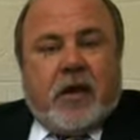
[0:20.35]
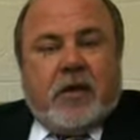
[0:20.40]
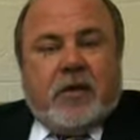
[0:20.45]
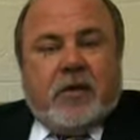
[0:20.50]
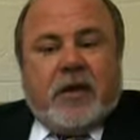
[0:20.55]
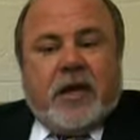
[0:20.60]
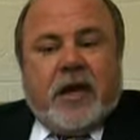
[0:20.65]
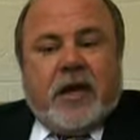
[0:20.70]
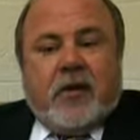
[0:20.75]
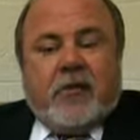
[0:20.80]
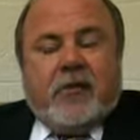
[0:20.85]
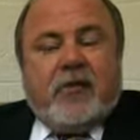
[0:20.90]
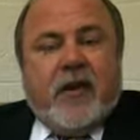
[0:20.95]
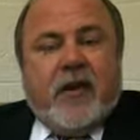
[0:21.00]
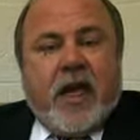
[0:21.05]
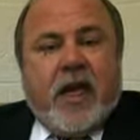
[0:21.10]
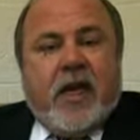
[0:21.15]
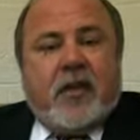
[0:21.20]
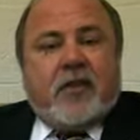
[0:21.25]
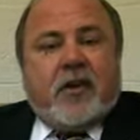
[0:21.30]
get our
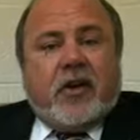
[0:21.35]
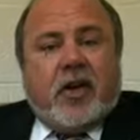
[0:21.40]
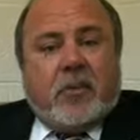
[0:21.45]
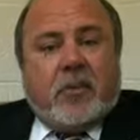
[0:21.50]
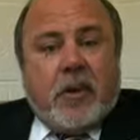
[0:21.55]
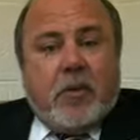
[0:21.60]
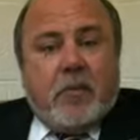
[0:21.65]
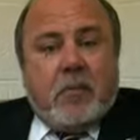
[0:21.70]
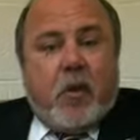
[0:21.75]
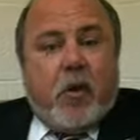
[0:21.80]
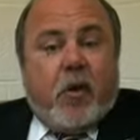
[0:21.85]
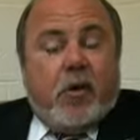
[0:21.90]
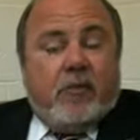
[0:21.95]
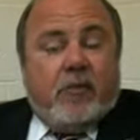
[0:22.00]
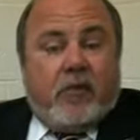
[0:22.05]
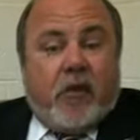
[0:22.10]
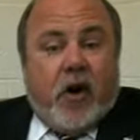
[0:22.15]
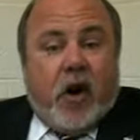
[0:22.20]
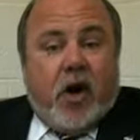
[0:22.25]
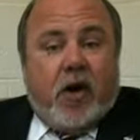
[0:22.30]
fans a little bit more
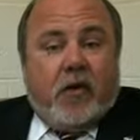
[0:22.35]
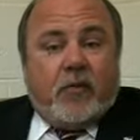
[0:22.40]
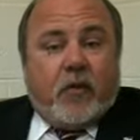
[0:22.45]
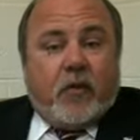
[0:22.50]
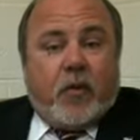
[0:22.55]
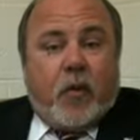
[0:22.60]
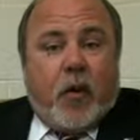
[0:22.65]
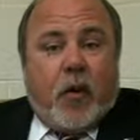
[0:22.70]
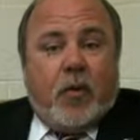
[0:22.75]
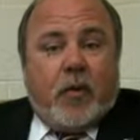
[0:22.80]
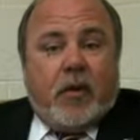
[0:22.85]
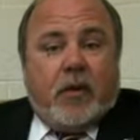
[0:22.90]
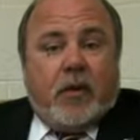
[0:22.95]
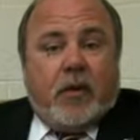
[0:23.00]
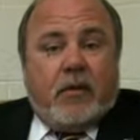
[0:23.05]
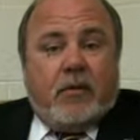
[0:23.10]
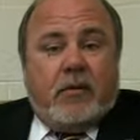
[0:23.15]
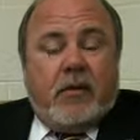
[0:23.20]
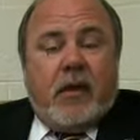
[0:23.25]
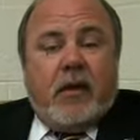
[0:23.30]
involved with what we
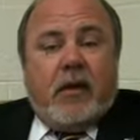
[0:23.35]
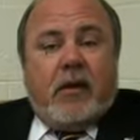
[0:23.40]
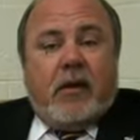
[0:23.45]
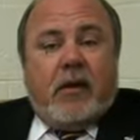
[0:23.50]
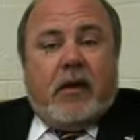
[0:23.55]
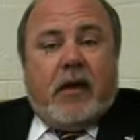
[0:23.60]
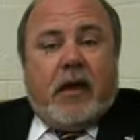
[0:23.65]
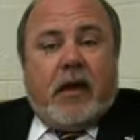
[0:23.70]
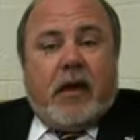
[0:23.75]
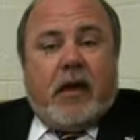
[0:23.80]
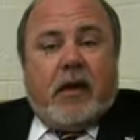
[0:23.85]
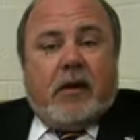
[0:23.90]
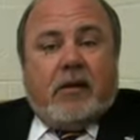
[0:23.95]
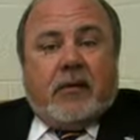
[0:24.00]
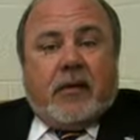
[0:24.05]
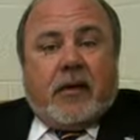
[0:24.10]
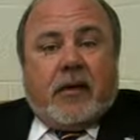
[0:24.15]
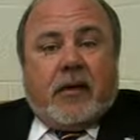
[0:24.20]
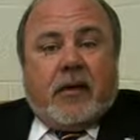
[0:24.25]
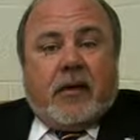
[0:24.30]
do.
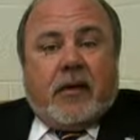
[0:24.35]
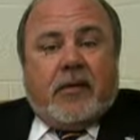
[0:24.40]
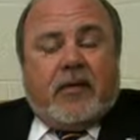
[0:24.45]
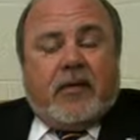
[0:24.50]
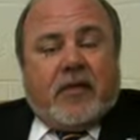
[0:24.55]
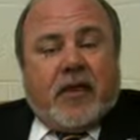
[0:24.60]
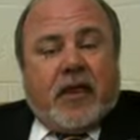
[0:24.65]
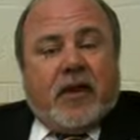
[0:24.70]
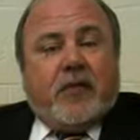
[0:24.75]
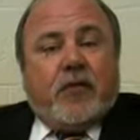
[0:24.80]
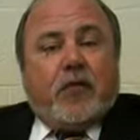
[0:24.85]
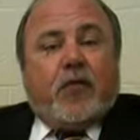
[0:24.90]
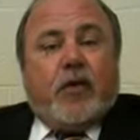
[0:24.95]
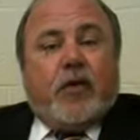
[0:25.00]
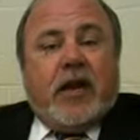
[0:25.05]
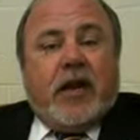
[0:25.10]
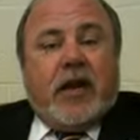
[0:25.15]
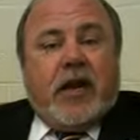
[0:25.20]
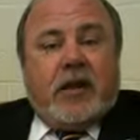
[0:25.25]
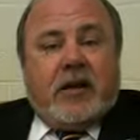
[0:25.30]
And instead of
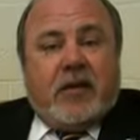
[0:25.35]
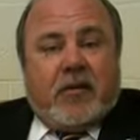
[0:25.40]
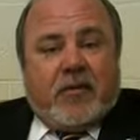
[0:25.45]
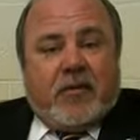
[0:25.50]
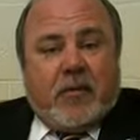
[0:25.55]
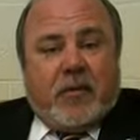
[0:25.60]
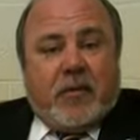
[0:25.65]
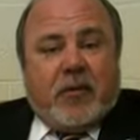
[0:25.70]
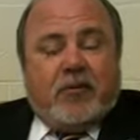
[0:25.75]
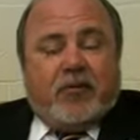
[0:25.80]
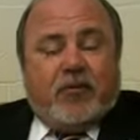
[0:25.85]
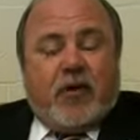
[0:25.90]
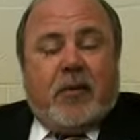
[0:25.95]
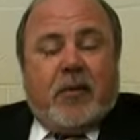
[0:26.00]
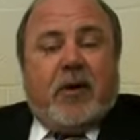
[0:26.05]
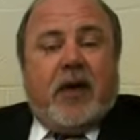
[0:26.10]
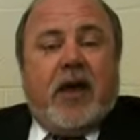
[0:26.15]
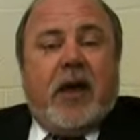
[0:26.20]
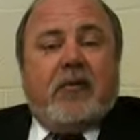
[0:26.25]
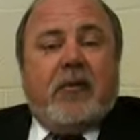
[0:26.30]
reading some of the
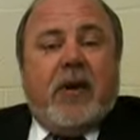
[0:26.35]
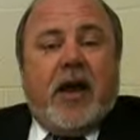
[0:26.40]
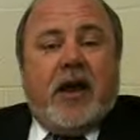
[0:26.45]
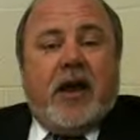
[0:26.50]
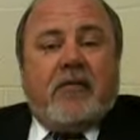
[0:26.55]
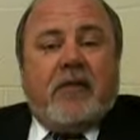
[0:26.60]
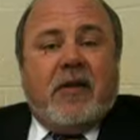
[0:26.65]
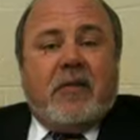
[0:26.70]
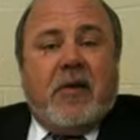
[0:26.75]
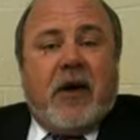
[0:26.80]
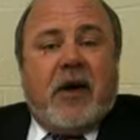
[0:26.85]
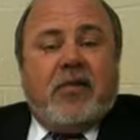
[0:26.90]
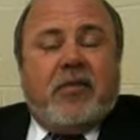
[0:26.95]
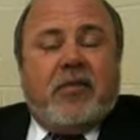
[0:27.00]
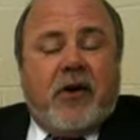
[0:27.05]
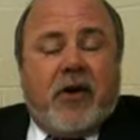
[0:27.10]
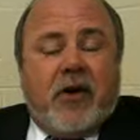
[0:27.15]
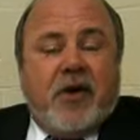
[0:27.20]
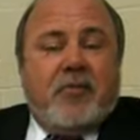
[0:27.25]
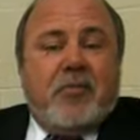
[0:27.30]
dribble I write every month,
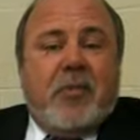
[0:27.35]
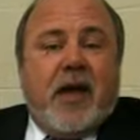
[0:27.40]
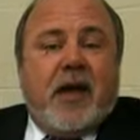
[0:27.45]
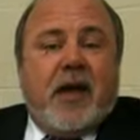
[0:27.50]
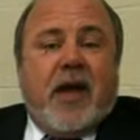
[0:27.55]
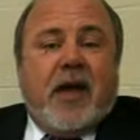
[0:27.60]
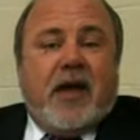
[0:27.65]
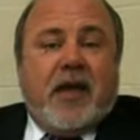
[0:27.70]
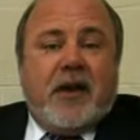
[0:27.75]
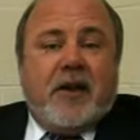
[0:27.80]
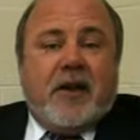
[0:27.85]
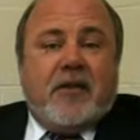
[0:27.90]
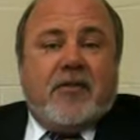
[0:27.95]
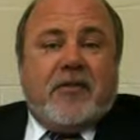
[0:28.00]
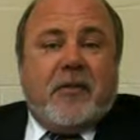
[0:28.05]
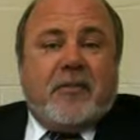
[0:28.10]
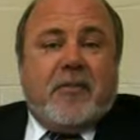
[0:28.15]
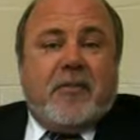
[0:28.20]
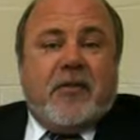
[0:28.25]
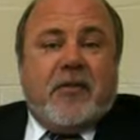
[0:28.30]
thought you might like hearing
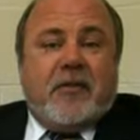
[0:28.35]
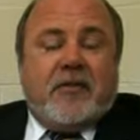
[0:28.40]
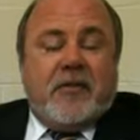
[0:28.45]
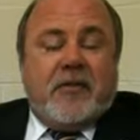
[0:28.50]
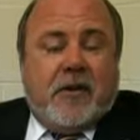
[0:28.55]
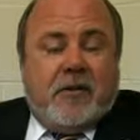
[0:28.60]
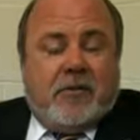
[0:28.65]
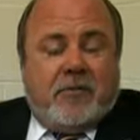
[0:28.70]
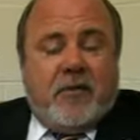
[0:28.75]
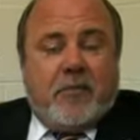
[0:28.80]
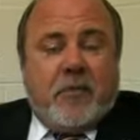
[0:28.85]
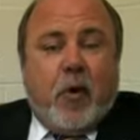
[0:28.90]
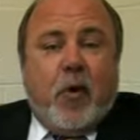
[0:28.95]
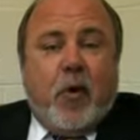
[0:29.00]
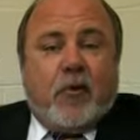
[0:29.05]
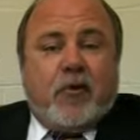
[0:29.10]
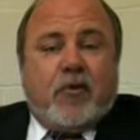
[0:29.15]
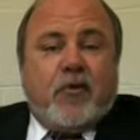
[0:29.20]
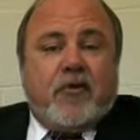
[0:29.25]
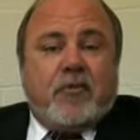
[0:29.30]
some of it, from the
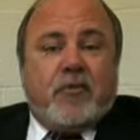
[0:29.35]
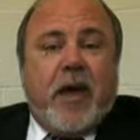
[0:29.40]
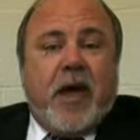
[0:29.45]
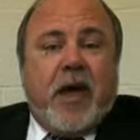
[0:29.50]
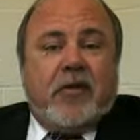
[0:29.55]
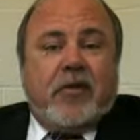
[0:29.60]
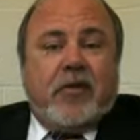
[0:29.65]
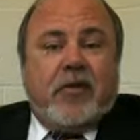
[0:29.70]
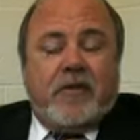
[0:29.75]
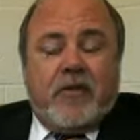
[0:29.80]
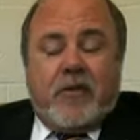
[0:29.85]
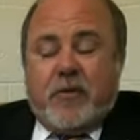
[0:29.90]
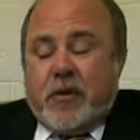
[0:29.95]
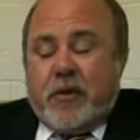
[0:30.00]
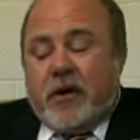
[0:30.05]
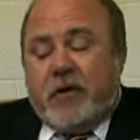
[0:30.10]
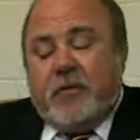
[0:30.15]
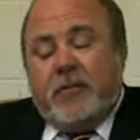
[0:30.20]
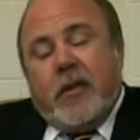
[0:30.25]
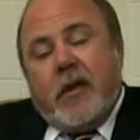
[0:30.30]
horse's mouth, if you
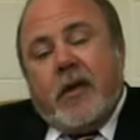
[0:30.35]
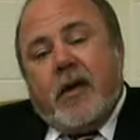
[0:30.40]
will.